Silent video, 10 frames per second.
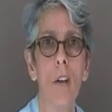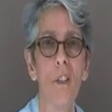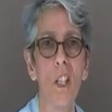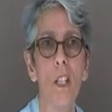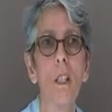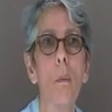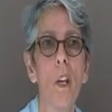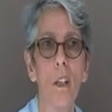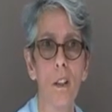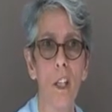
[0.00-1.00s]
a
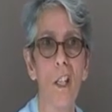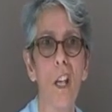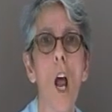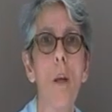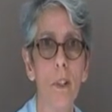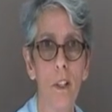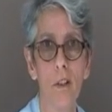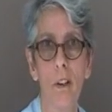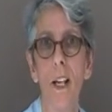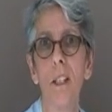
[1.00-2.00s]
system that is open
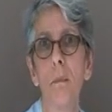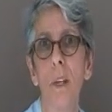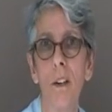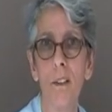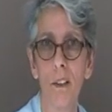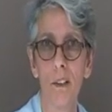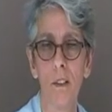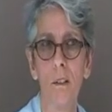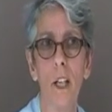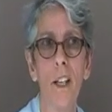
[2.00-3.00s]
and
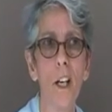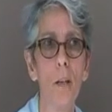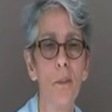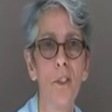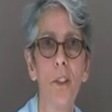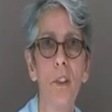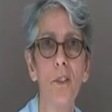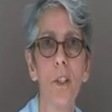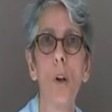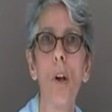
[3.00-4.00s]
transparent and open
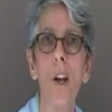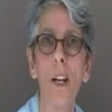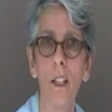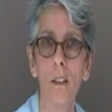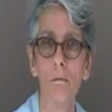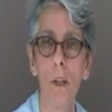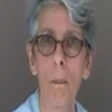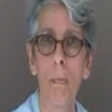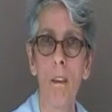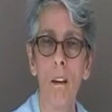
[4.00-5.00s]
to learning
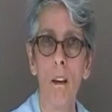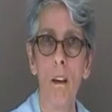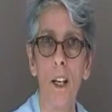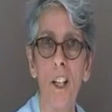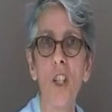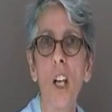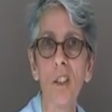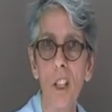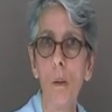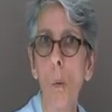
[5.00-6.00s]
and
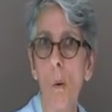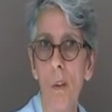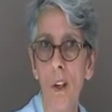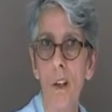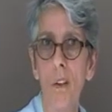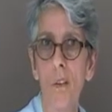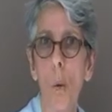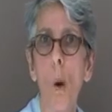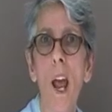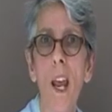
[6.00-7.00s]
adjusting
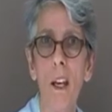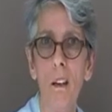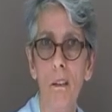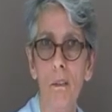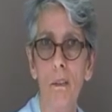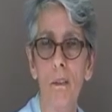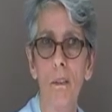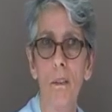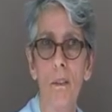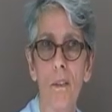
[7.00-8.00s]
the way
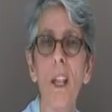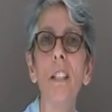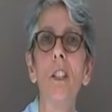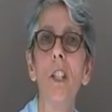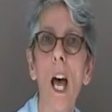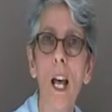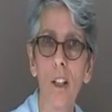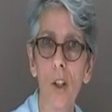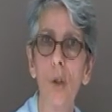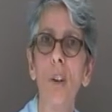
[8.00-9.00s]
things are
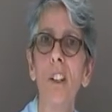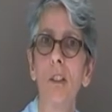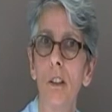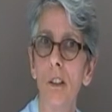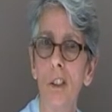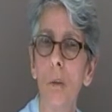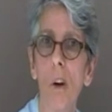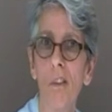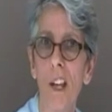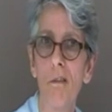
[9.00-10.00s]
done according to
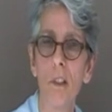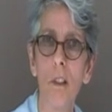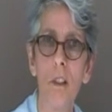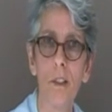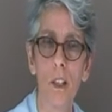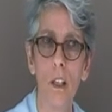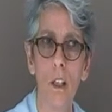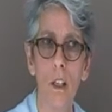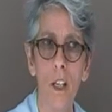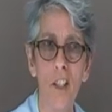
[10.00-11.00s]
what they've learned.
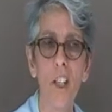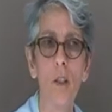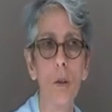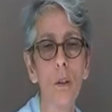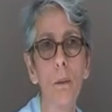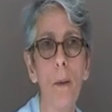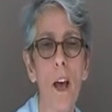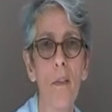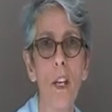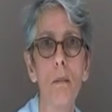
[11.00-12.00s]
And she talked
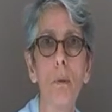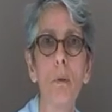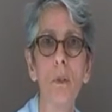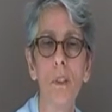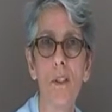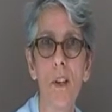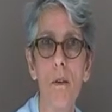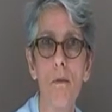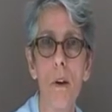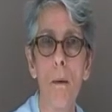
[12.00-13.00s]
about the importance
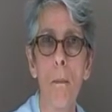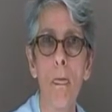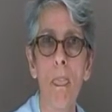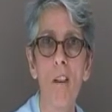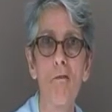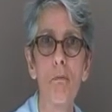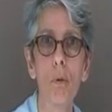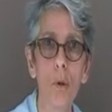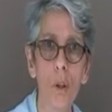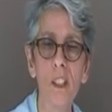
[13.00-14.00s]
of
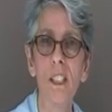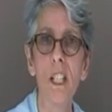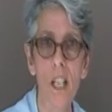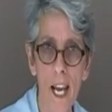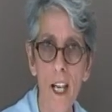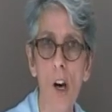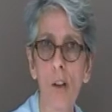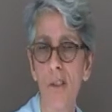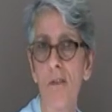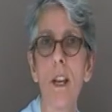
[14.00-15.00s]
broad
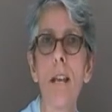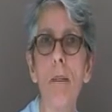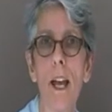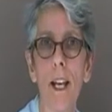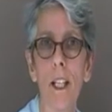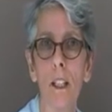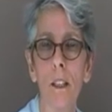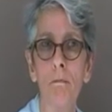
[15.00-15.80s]
stakeholder feedback,